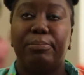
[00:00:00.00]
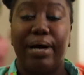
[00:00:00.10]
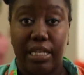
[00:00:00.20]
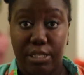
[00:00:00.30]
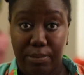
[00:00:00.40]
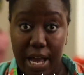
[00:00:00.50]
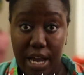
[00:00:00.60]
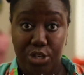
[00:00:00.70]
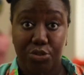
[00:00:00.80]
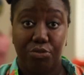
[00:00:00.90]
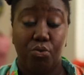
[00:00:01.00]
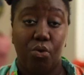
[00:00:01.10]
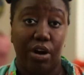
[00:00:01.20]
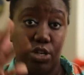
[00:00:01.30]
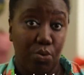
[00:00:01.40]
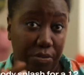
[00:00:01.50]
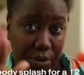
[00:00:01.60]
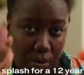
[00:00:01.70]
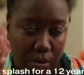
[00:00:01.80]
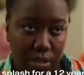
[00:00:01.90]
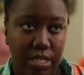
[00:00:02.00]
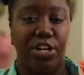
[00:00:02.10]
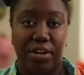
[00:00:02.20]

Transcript: body splash for a 12 year old.